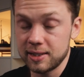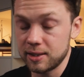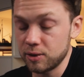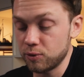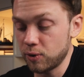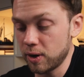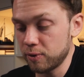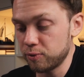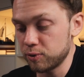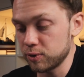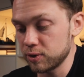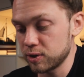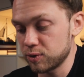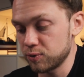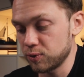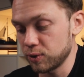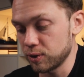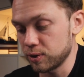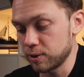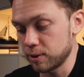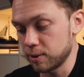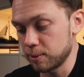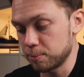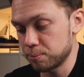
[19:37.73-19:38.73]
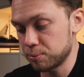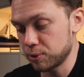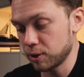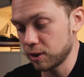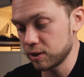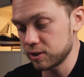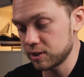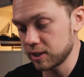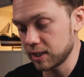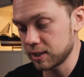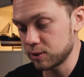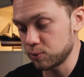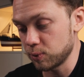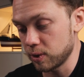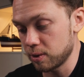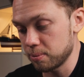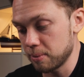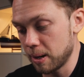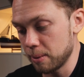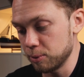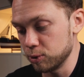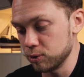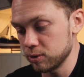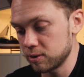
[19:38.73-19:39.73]
the reference for the project with
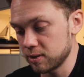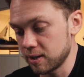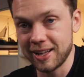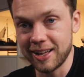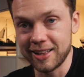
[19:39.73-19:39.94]
Mammut